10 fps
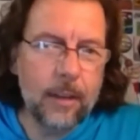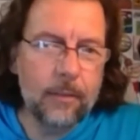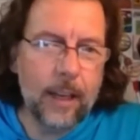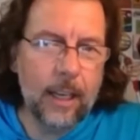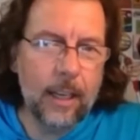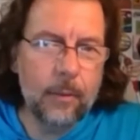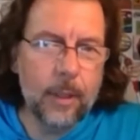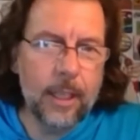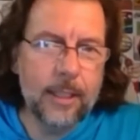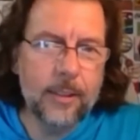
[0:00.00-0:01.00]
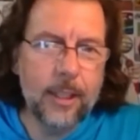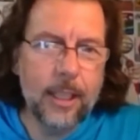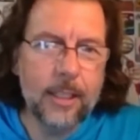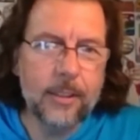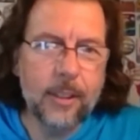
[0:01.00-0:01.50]
fell in love with it
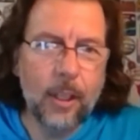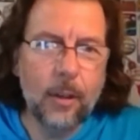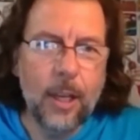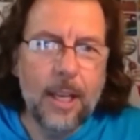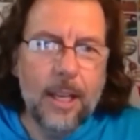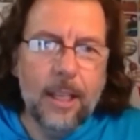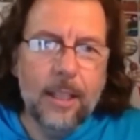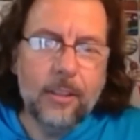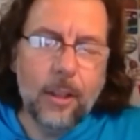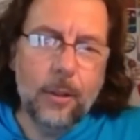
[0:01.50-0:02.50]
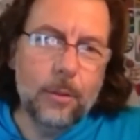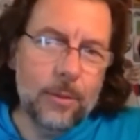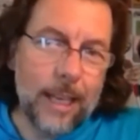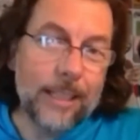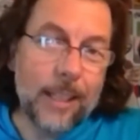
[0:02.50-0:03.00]
instantly. So
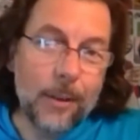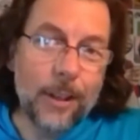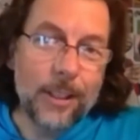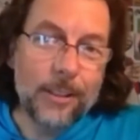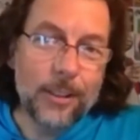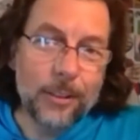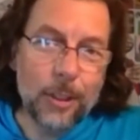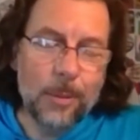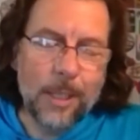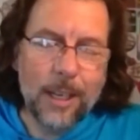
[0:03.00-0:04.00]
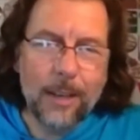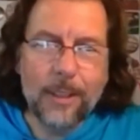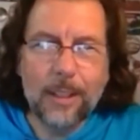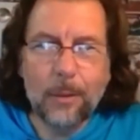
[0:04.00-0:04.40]
that's how I got into the scuba diving.